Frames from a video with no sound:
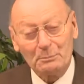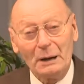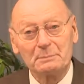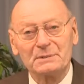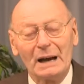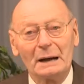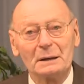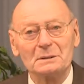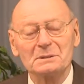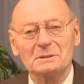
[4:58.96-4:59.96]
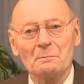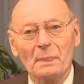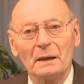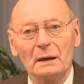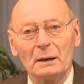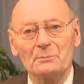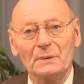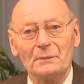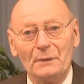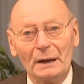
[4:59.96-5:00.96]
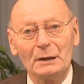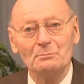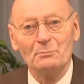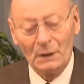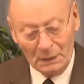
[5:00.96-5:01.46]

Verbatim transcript: baptized in the name